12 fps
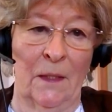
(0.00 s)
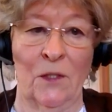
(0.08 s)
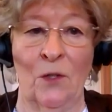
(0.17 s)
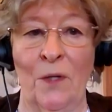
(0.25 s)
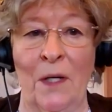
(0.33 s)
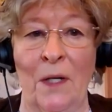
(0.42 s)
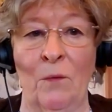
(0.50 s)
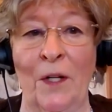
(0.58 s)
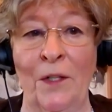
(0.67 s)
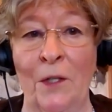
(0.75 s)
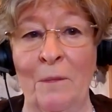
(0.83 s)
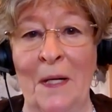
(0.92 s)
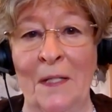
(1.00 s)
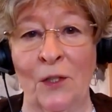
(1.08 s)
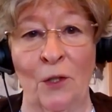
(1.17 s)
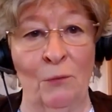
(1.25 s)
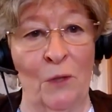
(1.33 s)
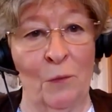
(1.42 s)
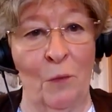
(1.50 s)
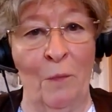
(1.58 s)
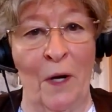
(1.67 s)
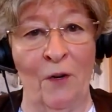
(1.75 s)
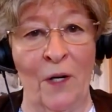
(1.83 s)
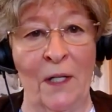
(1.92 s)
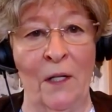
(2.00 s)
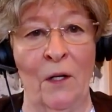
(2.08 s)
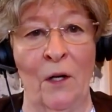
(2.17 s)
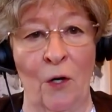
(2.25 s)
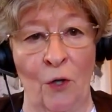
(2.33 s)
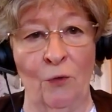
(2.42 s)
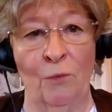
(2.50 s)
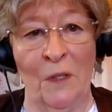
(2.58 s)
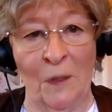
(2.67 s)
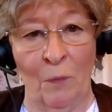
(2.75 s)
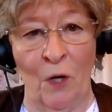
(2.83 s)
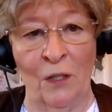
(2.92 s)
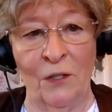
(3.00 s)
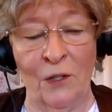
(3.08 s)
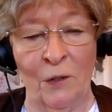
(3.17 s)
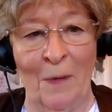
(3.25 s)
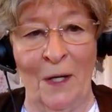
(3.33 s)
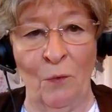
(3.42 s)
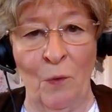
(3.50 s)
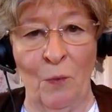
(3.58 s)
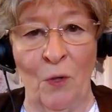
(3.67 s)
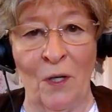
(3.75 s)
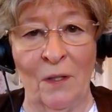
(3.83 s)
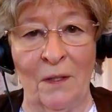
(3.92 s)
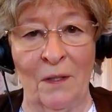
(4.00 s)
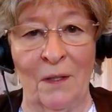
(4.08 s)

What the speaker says: Sorry, when the minister was preparing her response to my report?